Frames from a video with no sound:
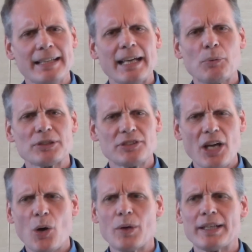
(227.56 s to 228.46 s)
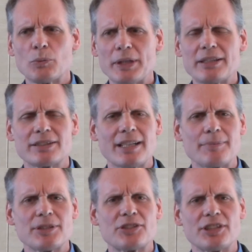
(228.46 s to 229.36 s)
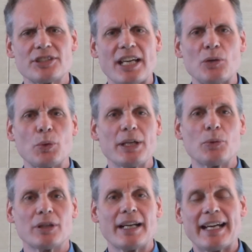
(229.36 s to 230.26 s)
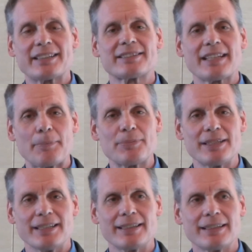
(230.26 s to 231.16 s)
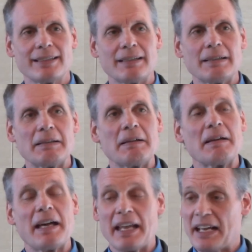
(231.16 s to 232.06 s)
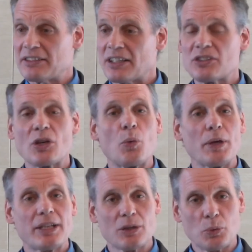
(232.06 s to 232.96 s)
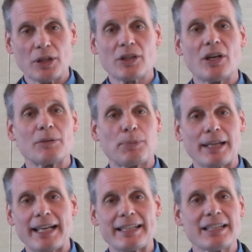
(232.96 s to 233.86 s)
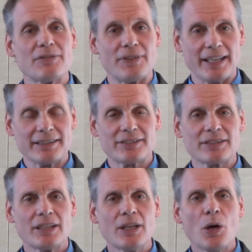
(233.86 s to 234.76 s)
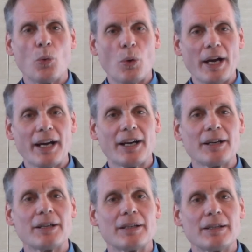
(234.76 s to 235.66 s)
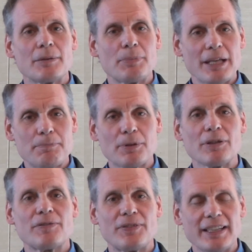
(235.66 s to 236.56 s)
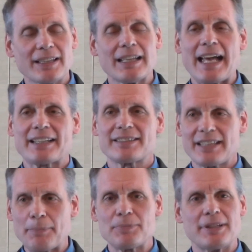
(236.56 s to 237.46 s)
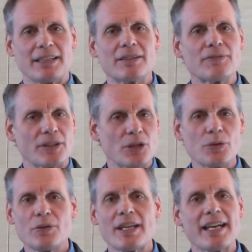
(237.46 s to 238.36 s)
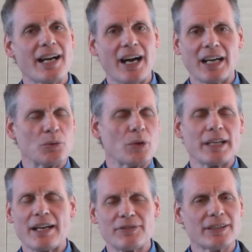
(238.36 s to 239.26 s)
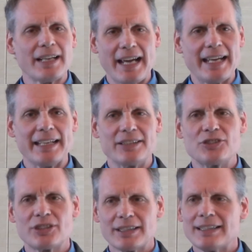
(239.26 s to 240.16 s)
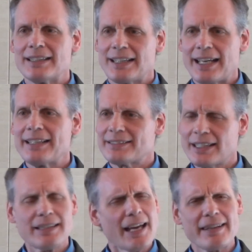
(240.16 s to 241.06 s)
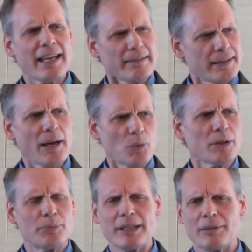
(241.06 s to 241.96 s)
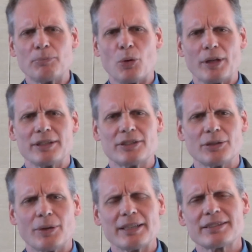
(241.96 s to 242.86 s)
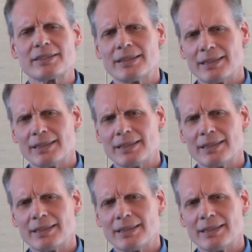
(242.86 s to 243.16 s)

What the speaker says: "It was knowing we could come to church and we were accepted." And I said, "So we could work on planning events where people feel accepted for who they are, whatever age." And he said, "Yeah, that would be important to us."